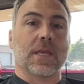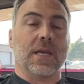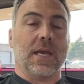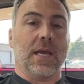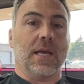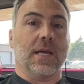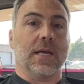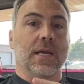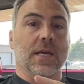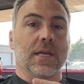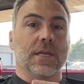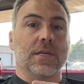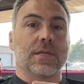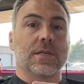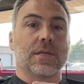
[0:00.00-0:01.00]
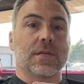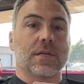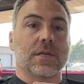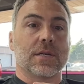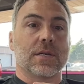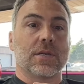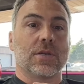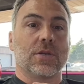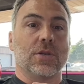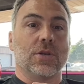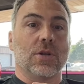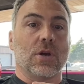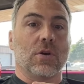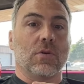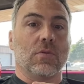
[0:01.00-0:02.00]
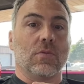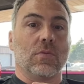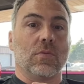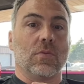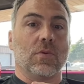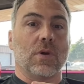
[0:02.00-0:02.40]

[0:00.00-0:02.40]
and you know,